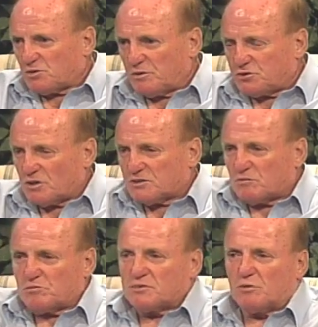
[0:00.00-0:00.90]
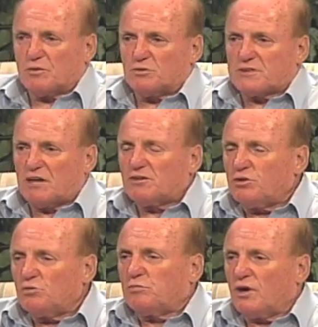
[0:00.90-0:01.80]
We took the boat down to
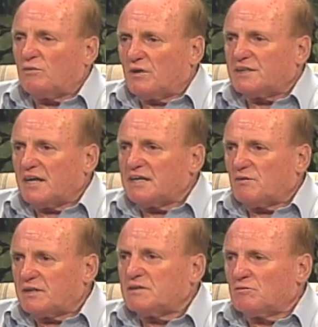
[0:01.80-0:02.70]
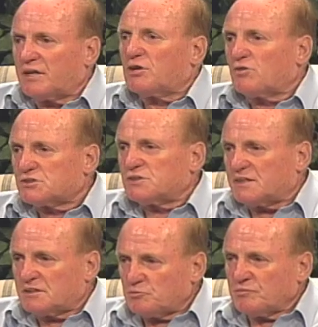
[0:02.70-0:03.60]
Newport one day when he christened it,